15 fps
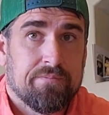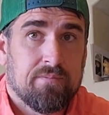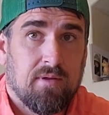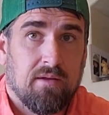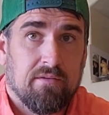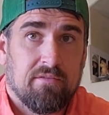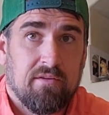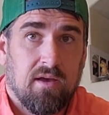
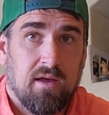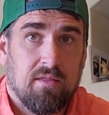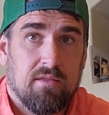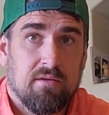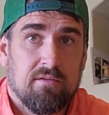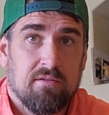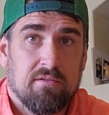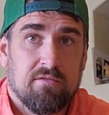I'll say
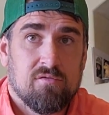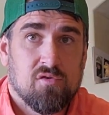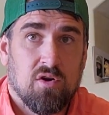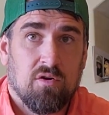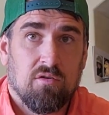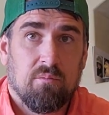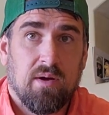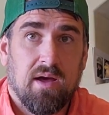this is
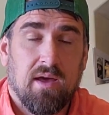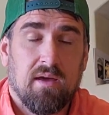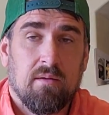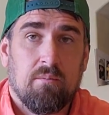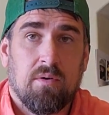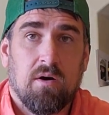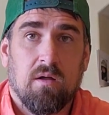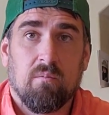shown by
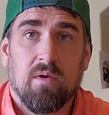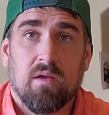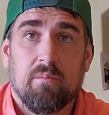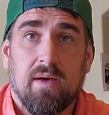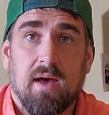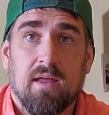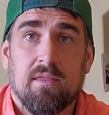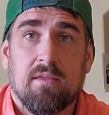Paul
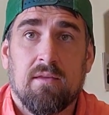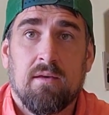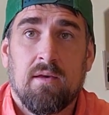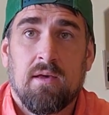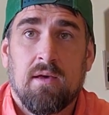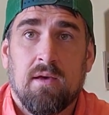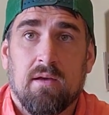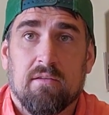Macbeth
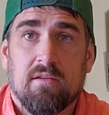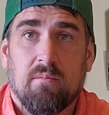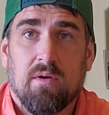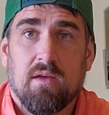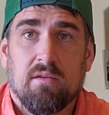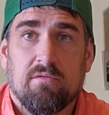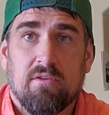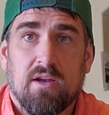in some of
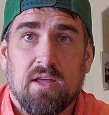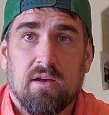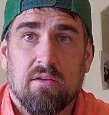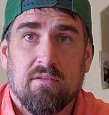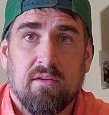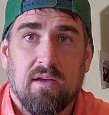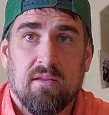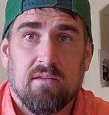his
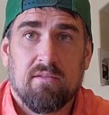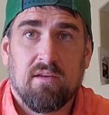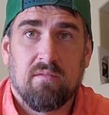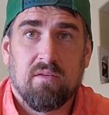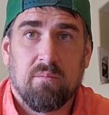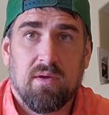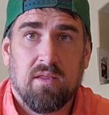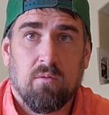videos. It seems to
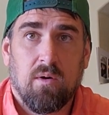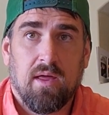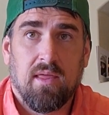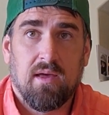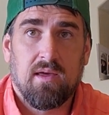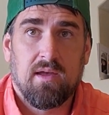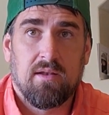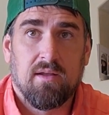be the way that
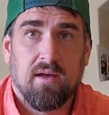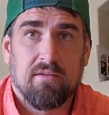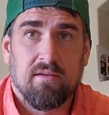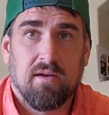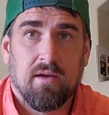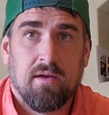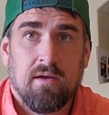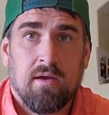he does
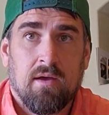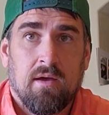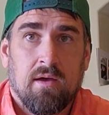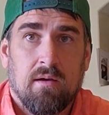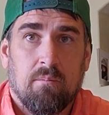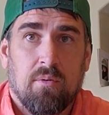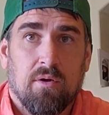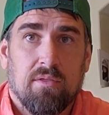it,
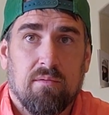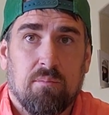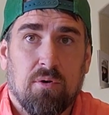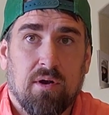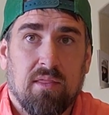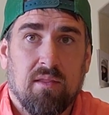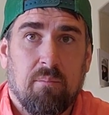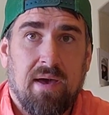
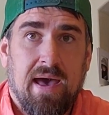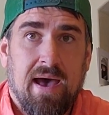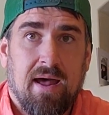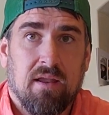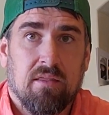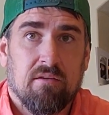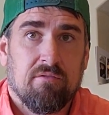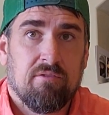putting the pad
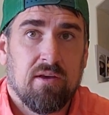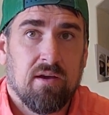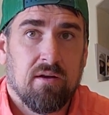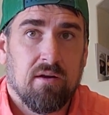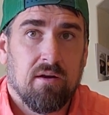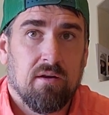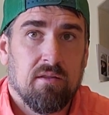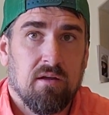of the
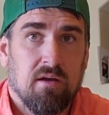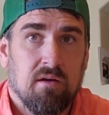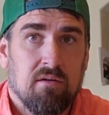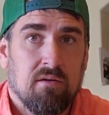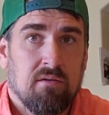finger,